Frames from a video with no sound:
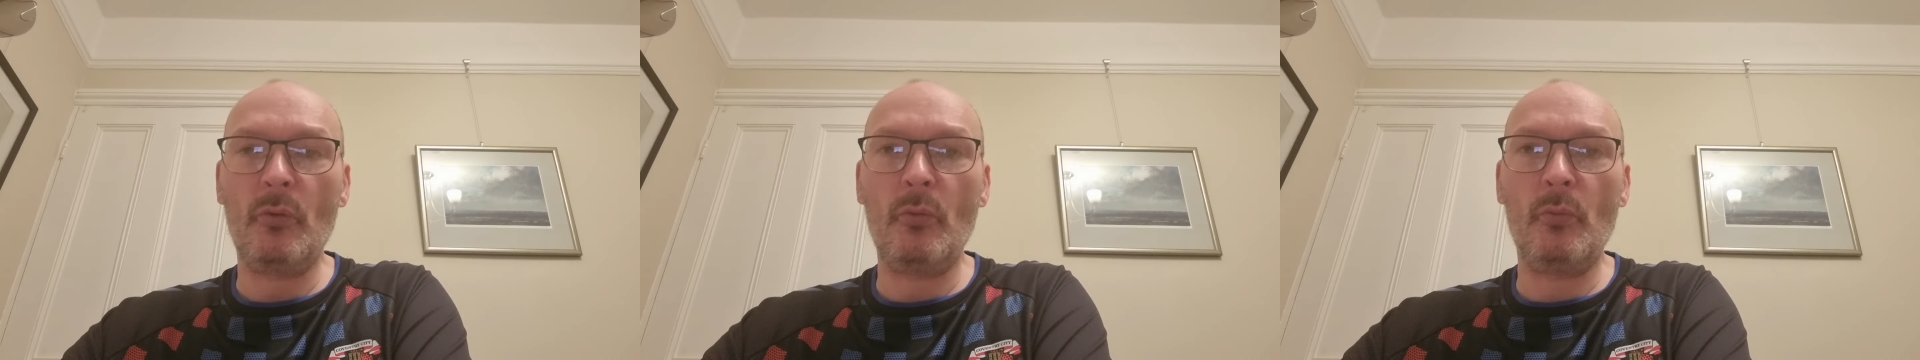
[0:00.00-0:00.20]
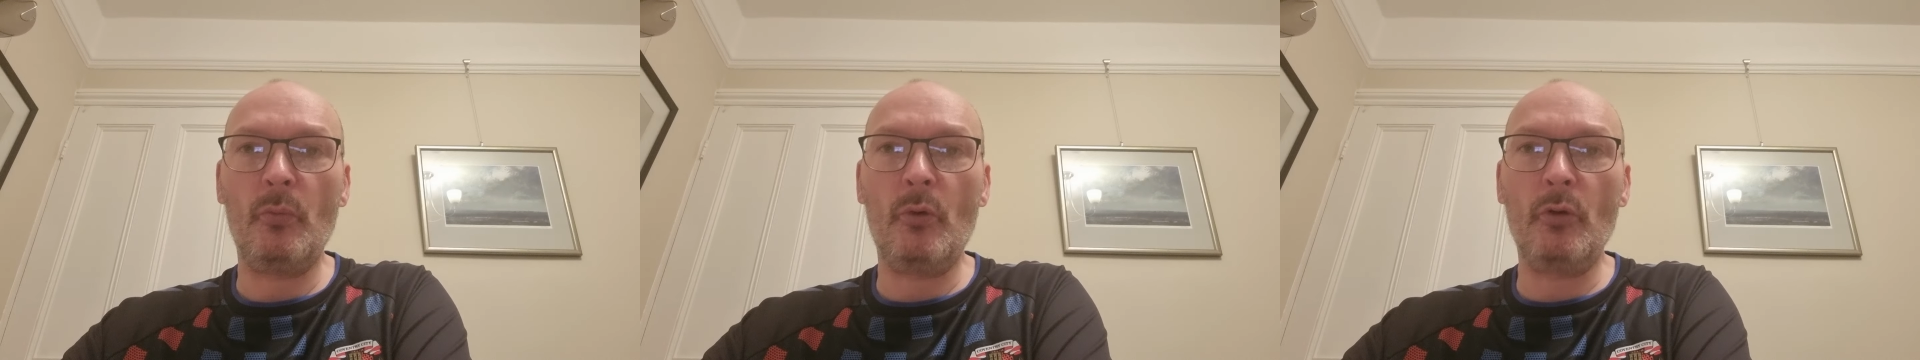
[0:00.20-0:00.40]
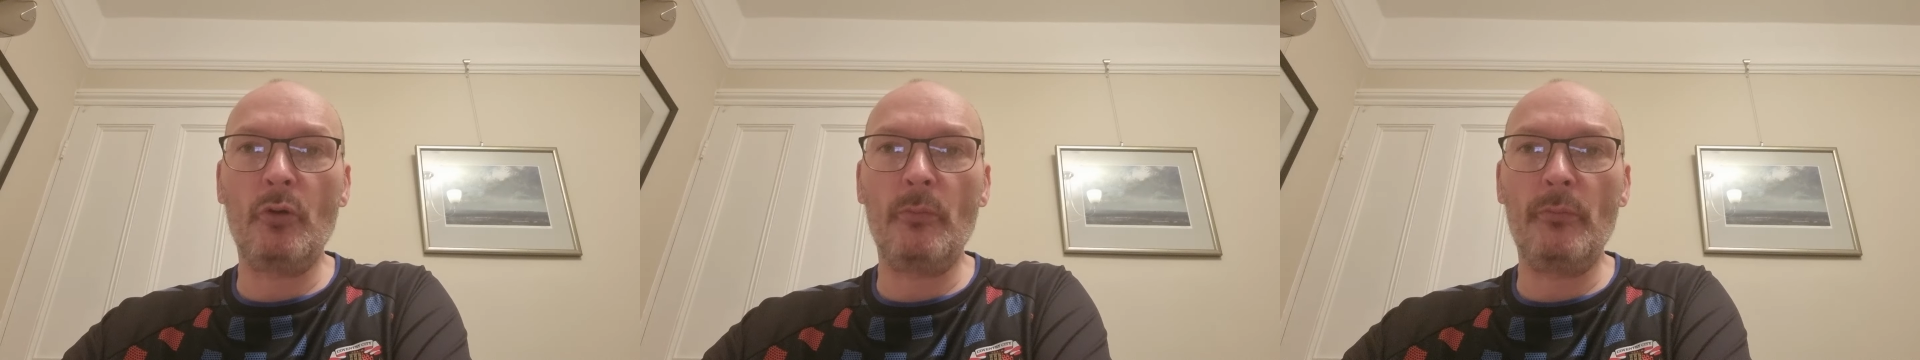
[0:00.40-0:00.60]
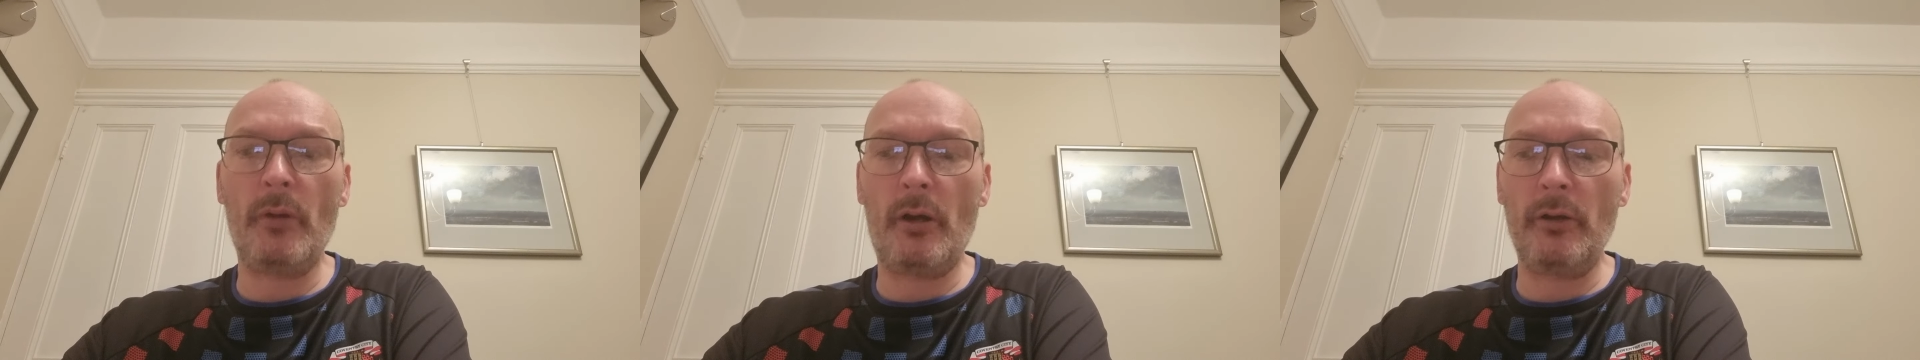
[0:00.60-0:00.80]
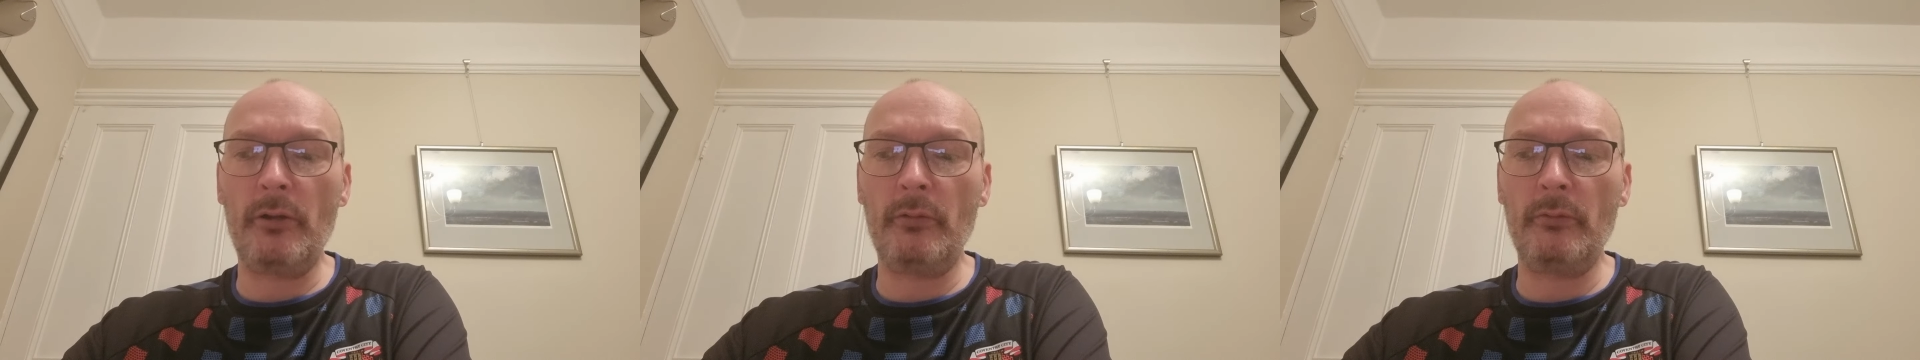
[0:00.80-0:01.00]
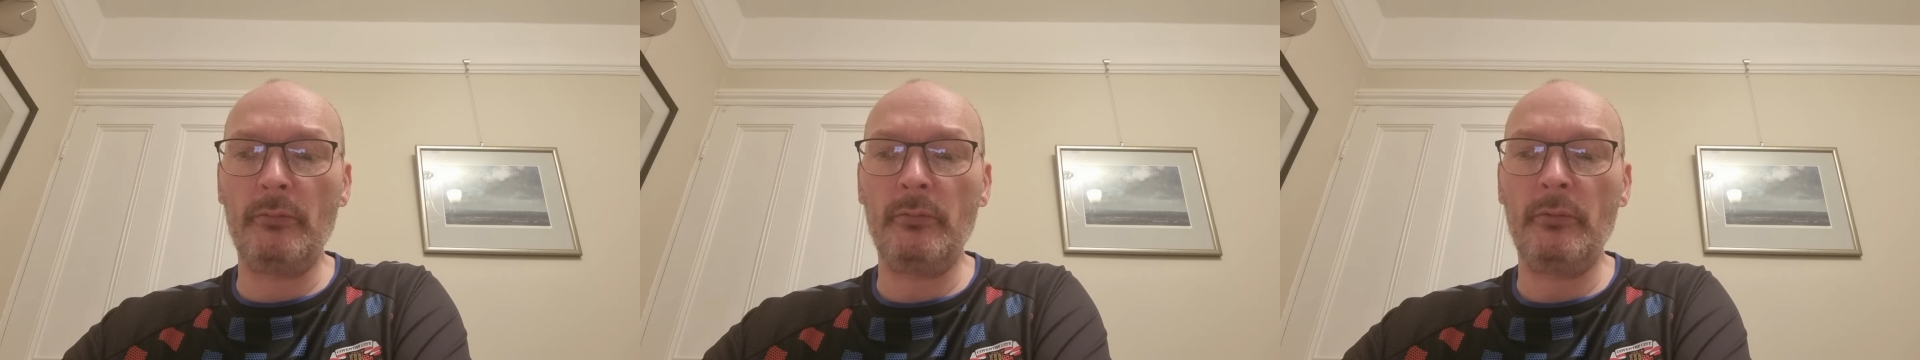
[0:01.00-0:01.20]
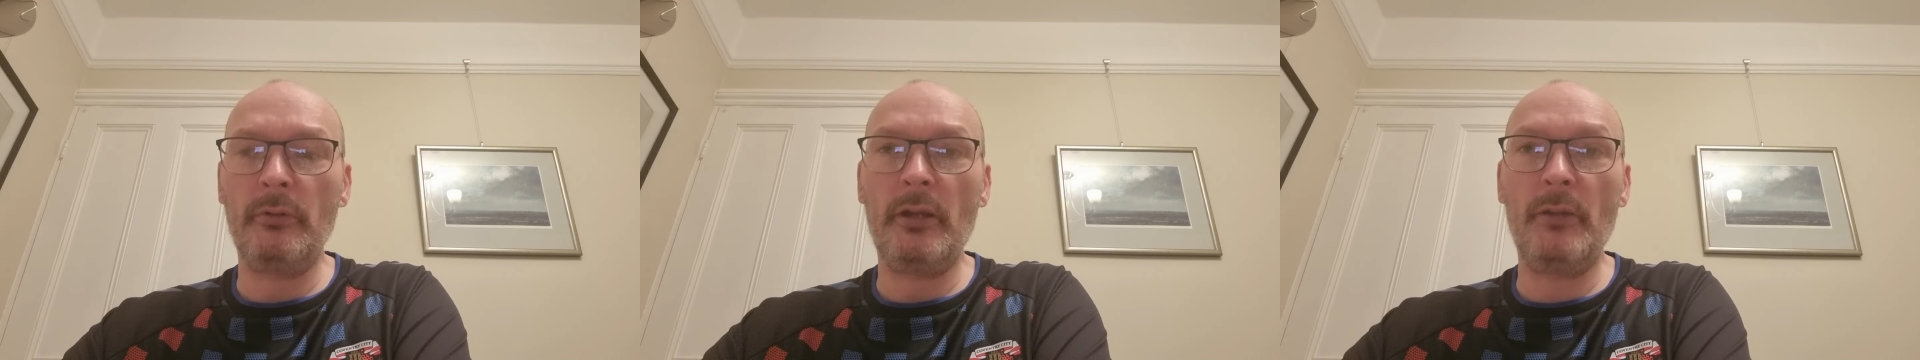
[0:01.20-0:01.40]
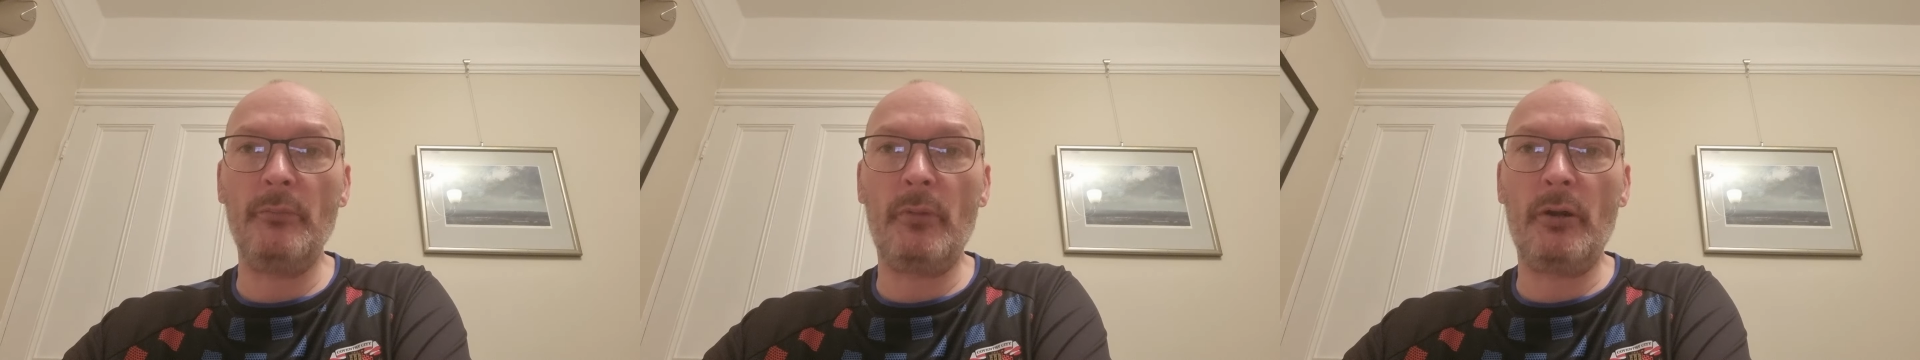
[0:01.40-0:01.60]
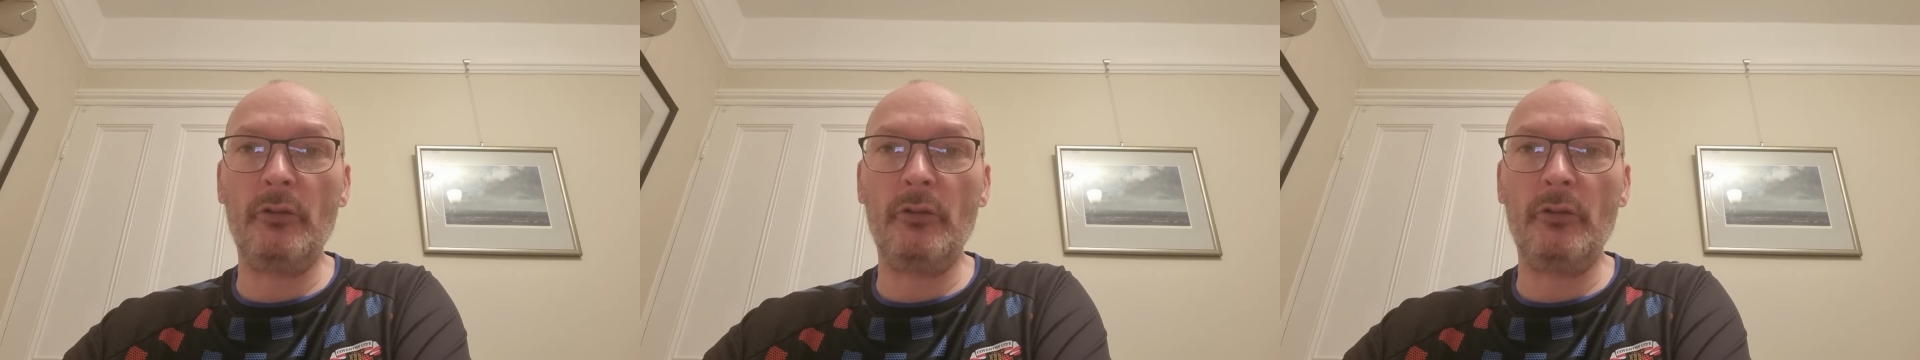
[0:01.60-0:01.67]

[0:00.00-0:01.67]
Walk a Mile in My